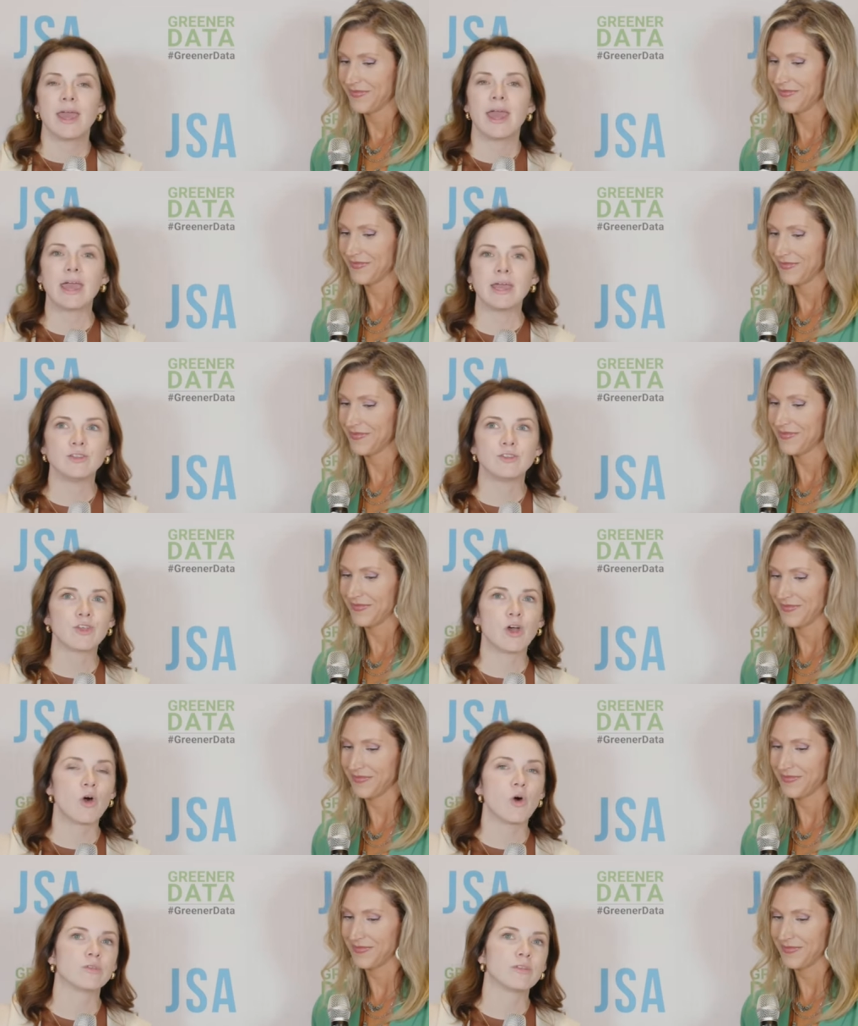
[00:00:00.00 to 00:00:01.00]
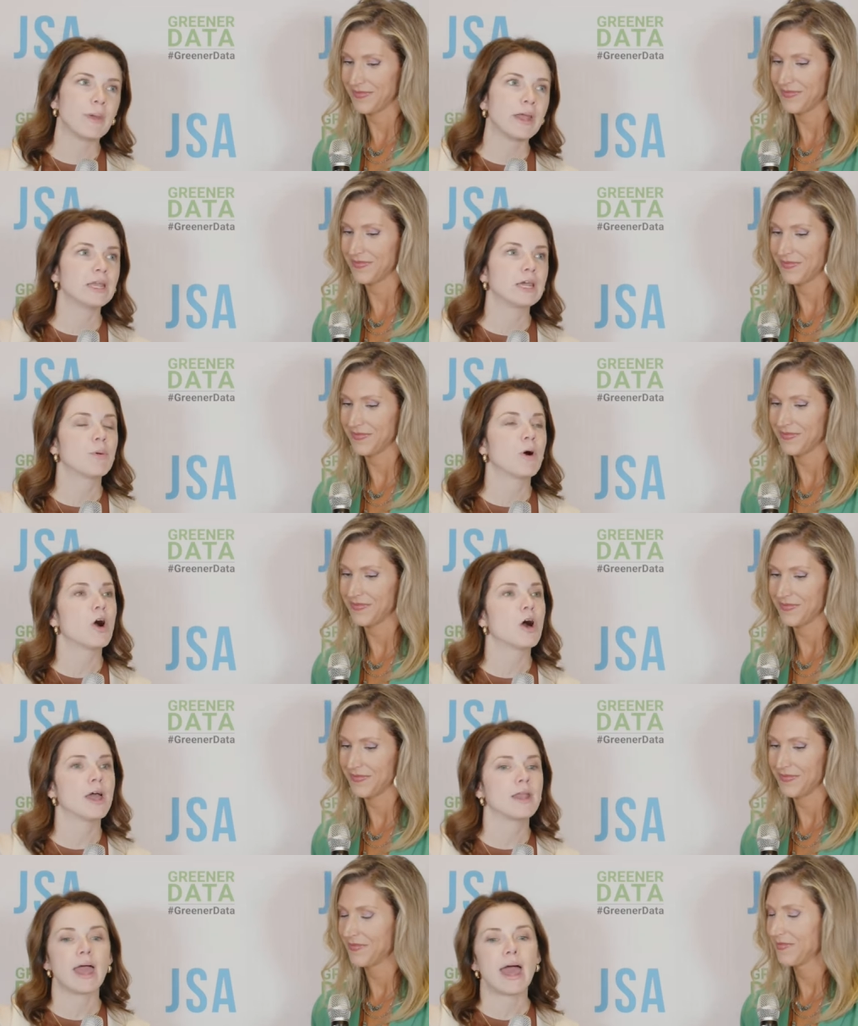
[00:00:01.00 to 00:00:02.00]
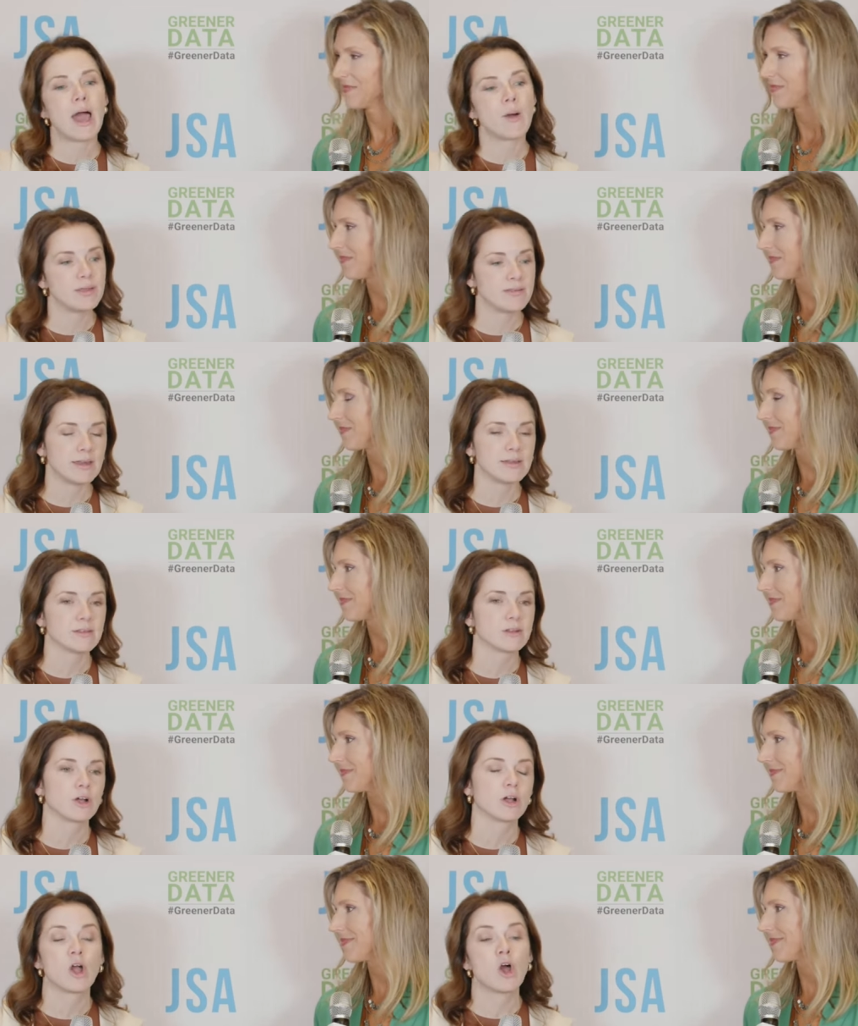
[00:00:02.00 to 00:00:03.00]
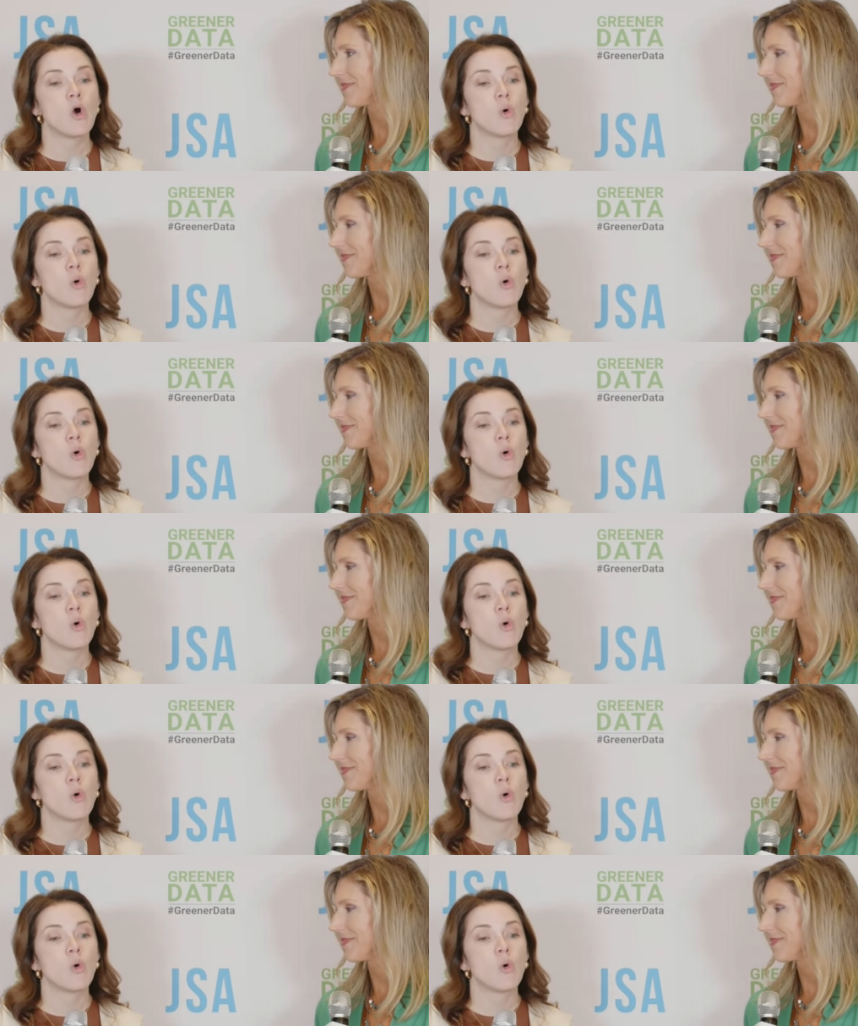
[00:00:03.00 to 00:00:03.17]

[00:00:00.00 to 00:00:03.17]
Speaker 1: And so depending upon how a data center